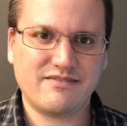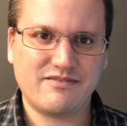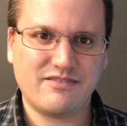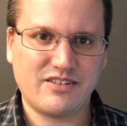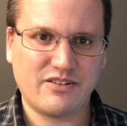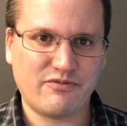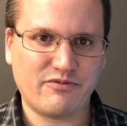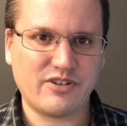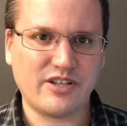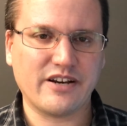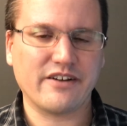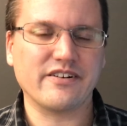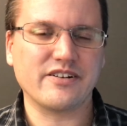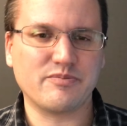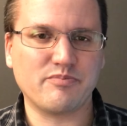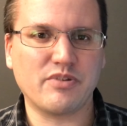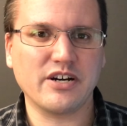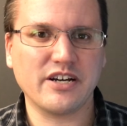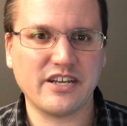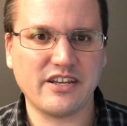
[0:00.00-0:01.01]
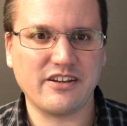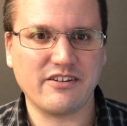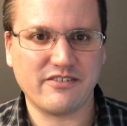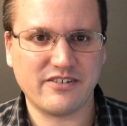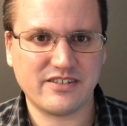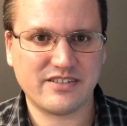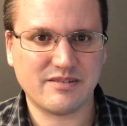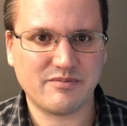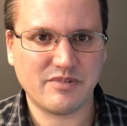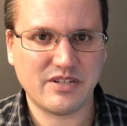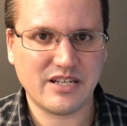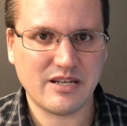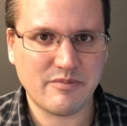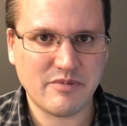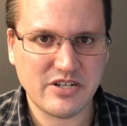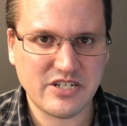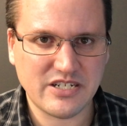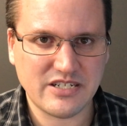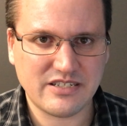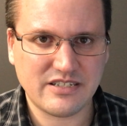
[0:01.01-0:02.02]
the flare is bugging you in some of the
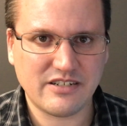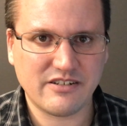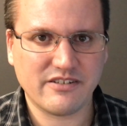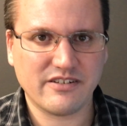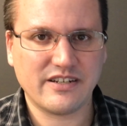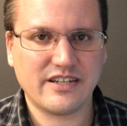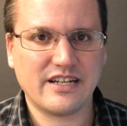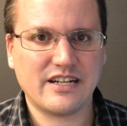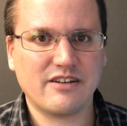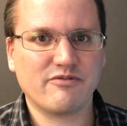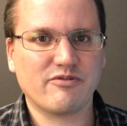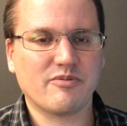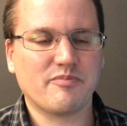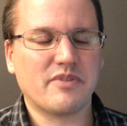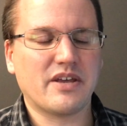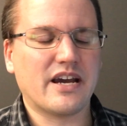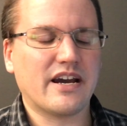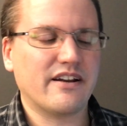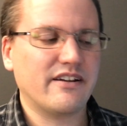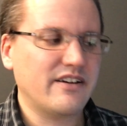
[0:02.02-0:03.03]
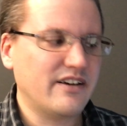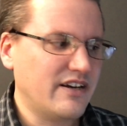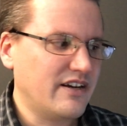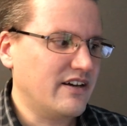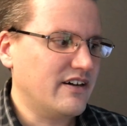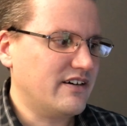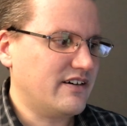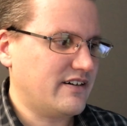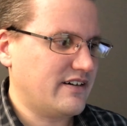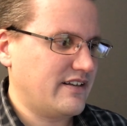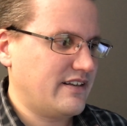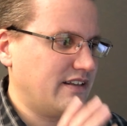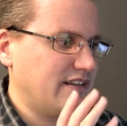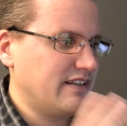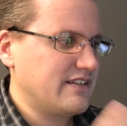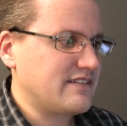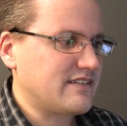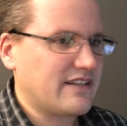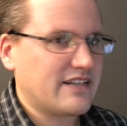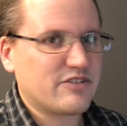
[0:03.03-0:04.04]
images you're getting from that, then
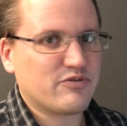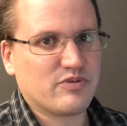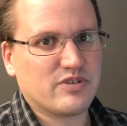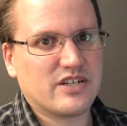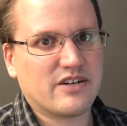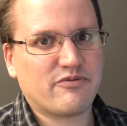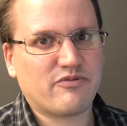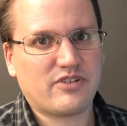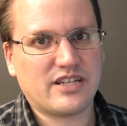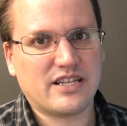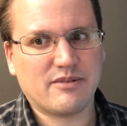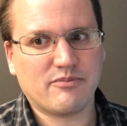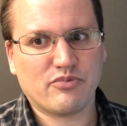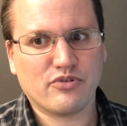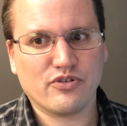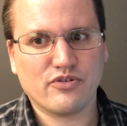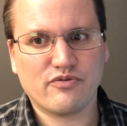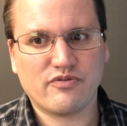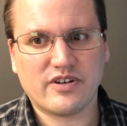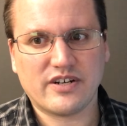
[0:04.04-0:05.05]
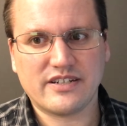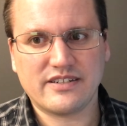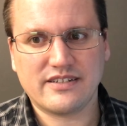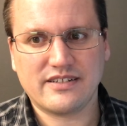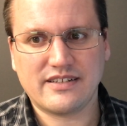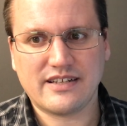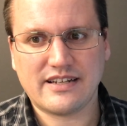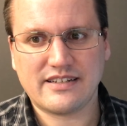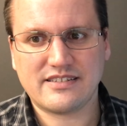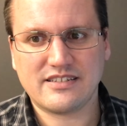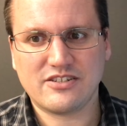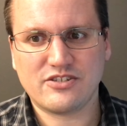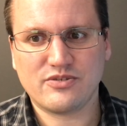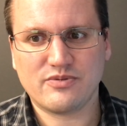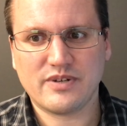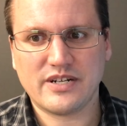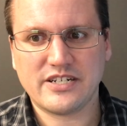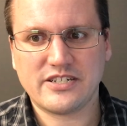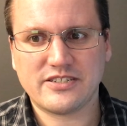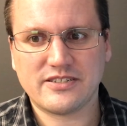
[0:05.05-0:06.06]
this lens will definitely improve in that
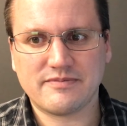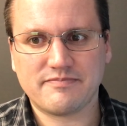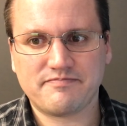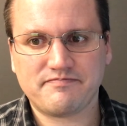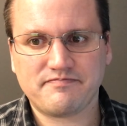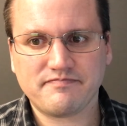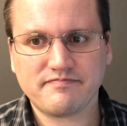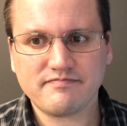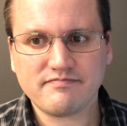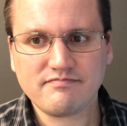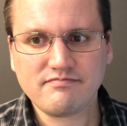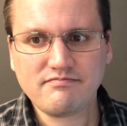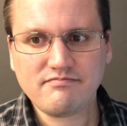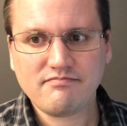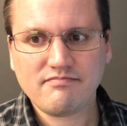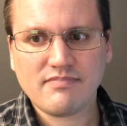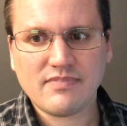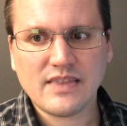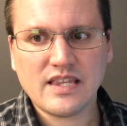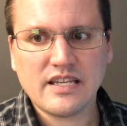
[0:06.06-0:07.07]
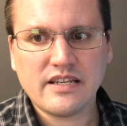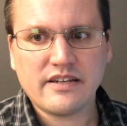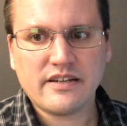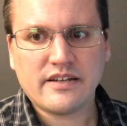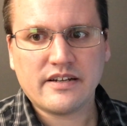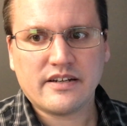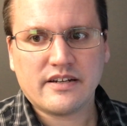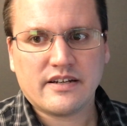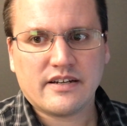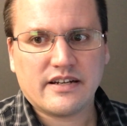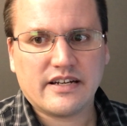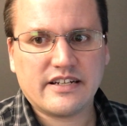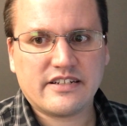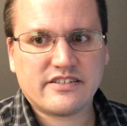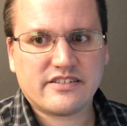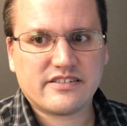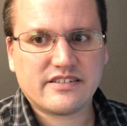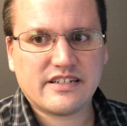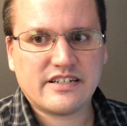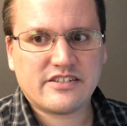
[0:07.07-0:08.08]
situation.
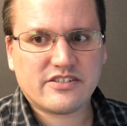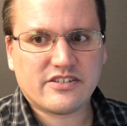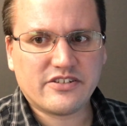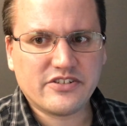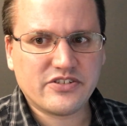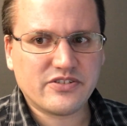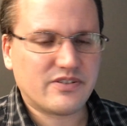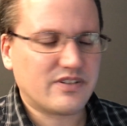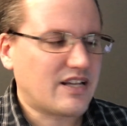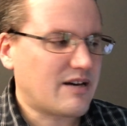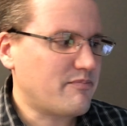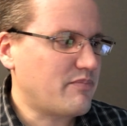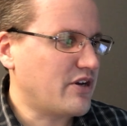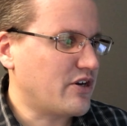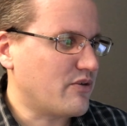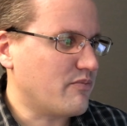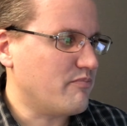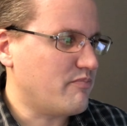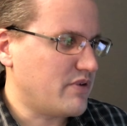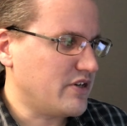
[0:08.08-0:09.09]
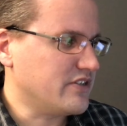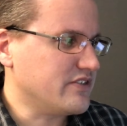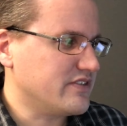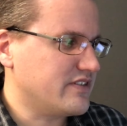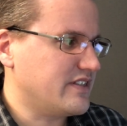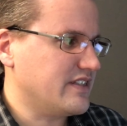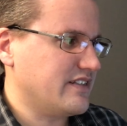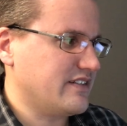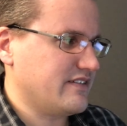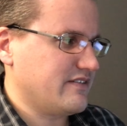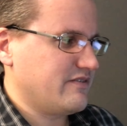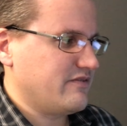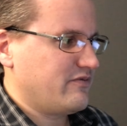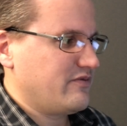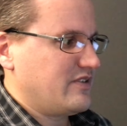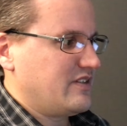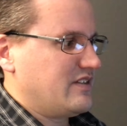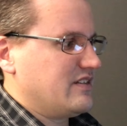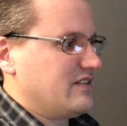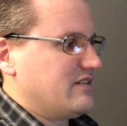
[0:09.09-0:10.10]
It's also a lot better built than
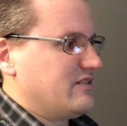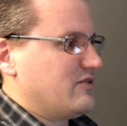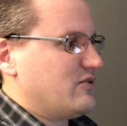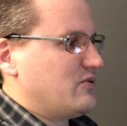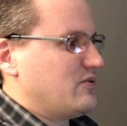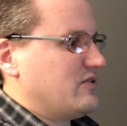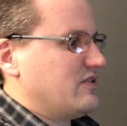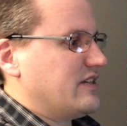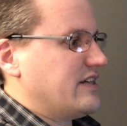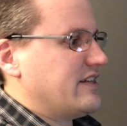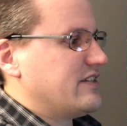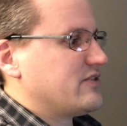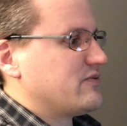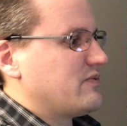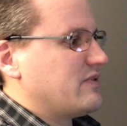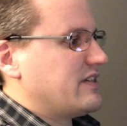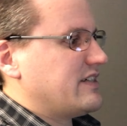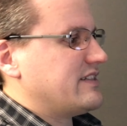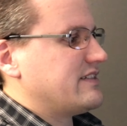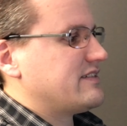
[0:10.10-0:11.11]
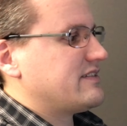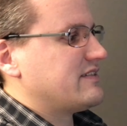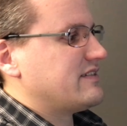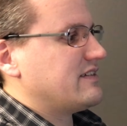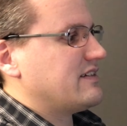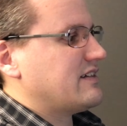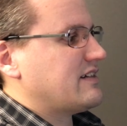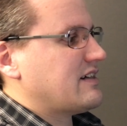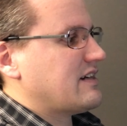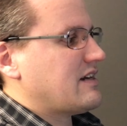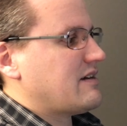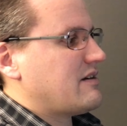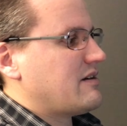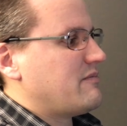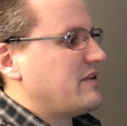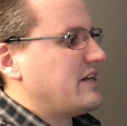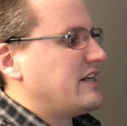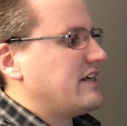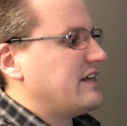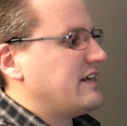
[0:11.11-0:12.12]
the old lens was. I
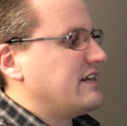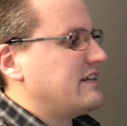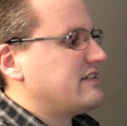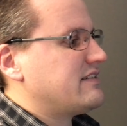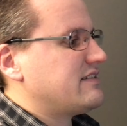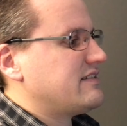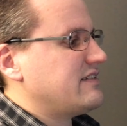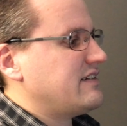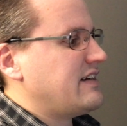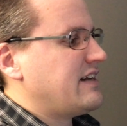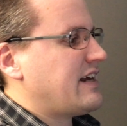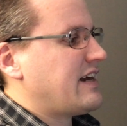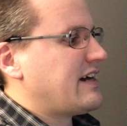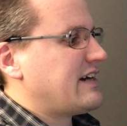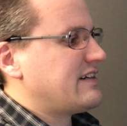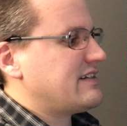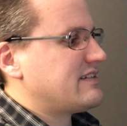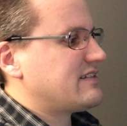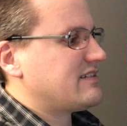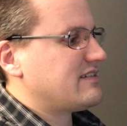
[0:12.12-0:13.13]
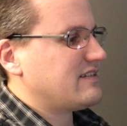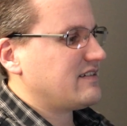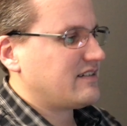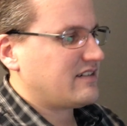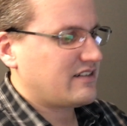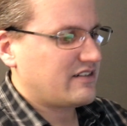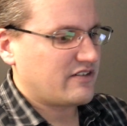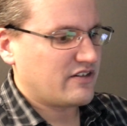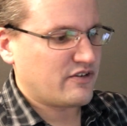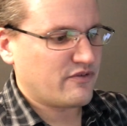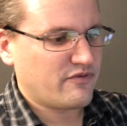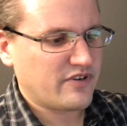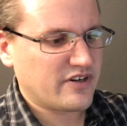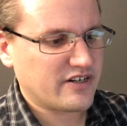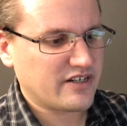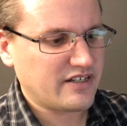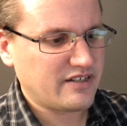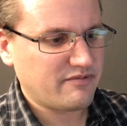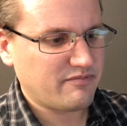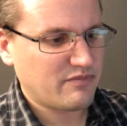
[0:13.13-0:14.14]
mean, it has a
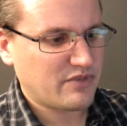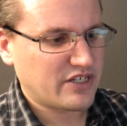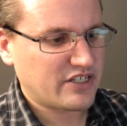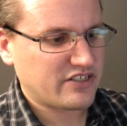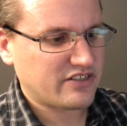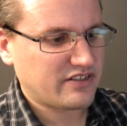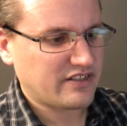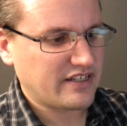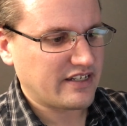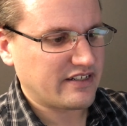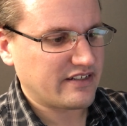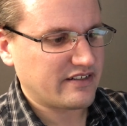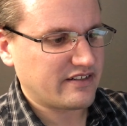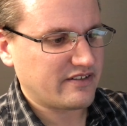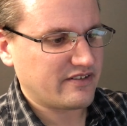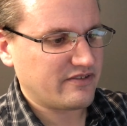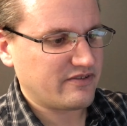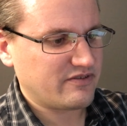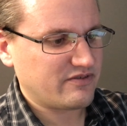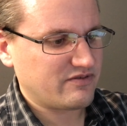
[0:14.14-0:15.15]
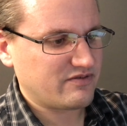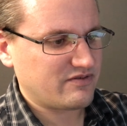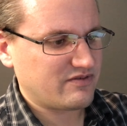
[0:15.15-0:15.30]
very much like a